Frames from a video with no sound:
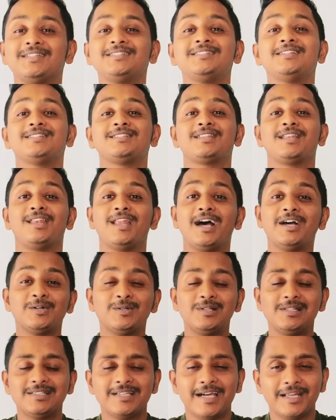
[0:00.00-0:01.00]
This is
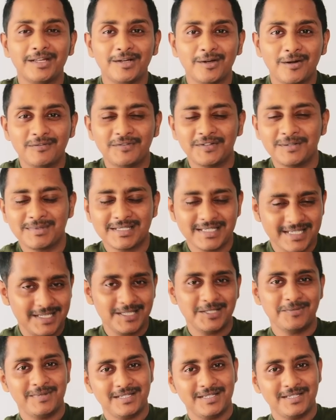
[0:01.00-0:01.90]
Nakul signing off from Skills